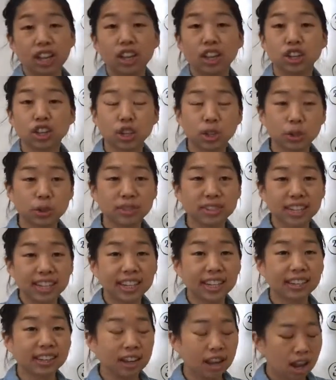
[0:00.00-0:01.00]

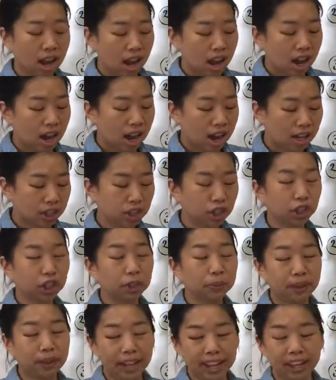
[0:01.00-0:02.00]
using a term
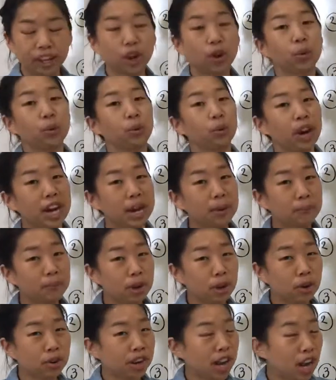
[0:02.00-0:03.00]
like rainbow
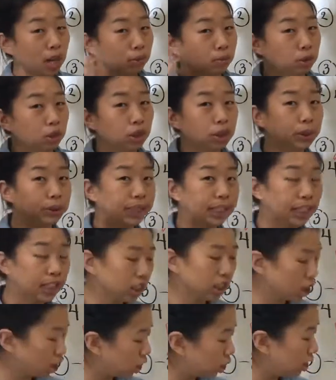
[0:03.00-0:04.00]
to help trigger
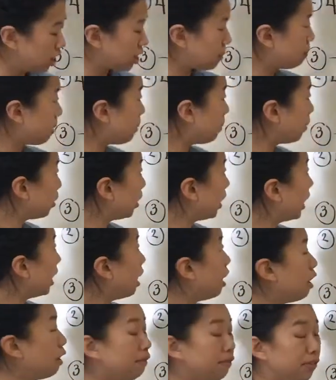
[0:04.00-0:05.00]
students' memory
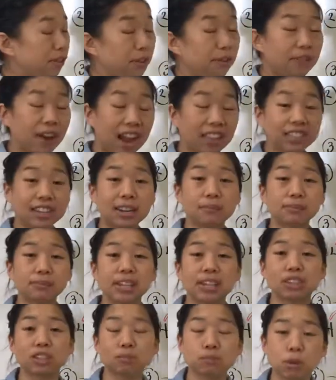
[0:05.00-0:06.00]
of the fact that it
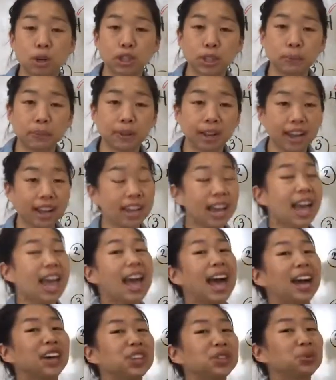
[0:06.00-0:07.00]
means multiply
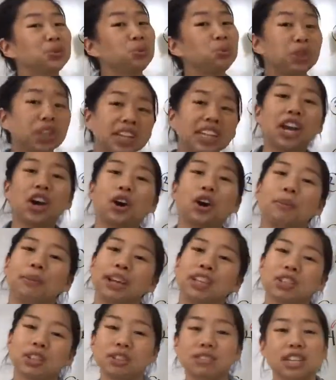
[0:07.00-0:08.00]
has really helped my
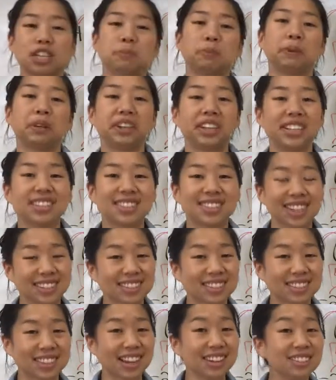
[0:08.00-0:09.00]
students experience
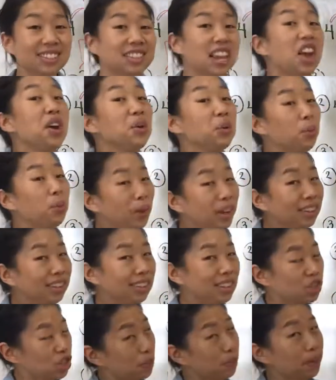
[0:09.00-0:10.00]
success with
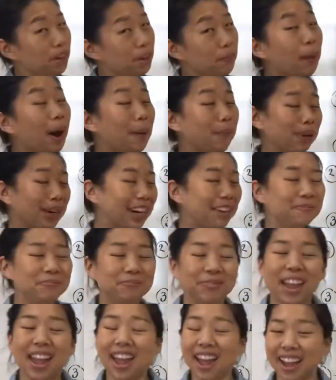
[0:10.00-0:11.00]
distributive property.
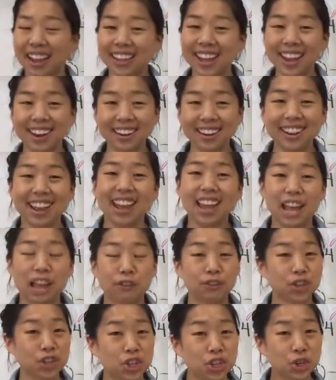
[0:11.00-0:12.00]
Again, if
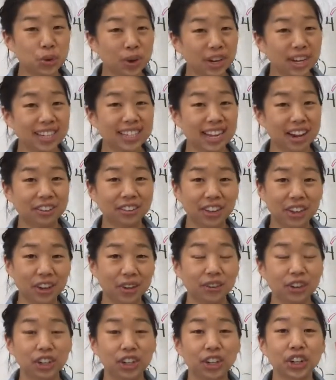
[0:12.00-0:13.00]
you want to download
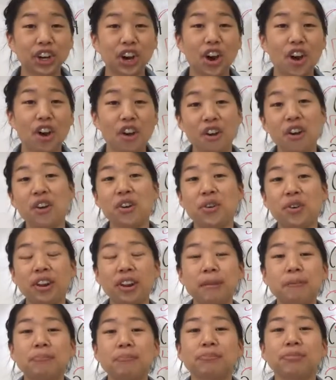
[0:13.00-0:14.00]
your own
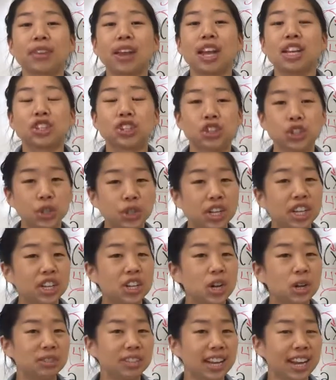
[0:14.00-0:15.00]
student
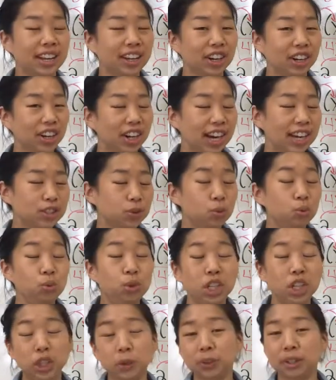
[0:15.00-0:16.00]
note taker, it's
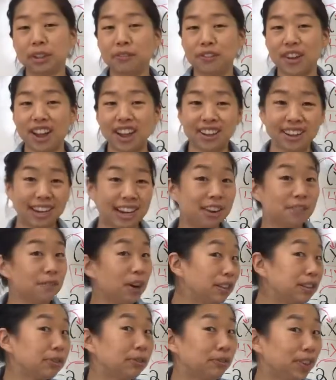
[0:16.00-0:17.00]
really, really fun. It
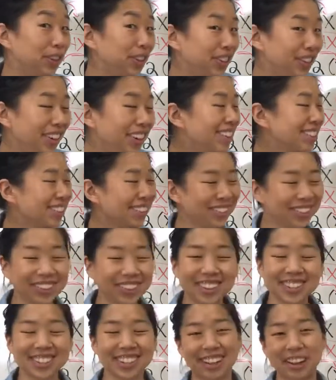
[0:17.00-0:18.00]
involves food, so who
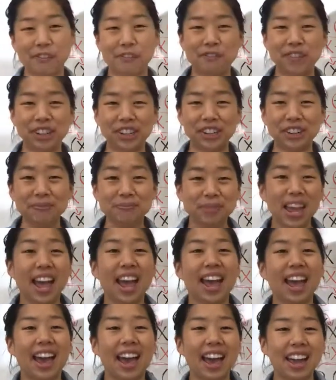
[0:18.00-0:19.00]
doesn't love food?
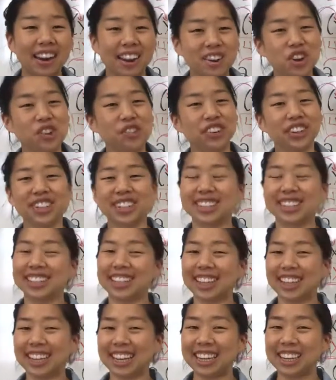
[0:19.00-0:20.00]
Head on over to the
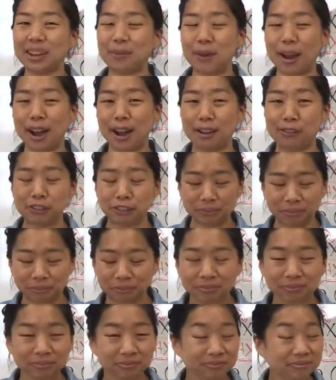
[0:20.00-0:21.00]
link above.
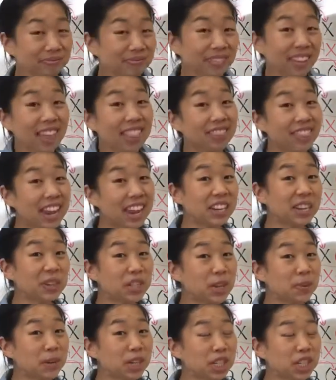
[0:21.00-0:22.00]
Thank you so
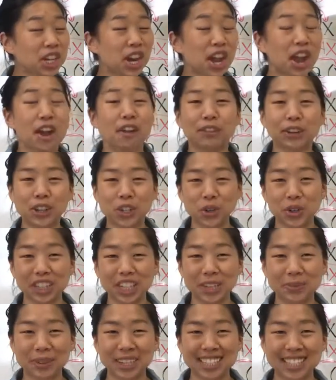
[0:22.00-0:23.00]
much for joining
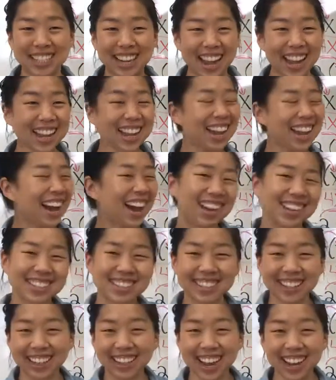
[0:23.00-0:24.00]
me today. I'll
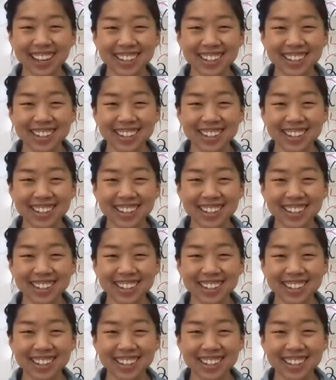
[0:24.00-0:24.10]
see you next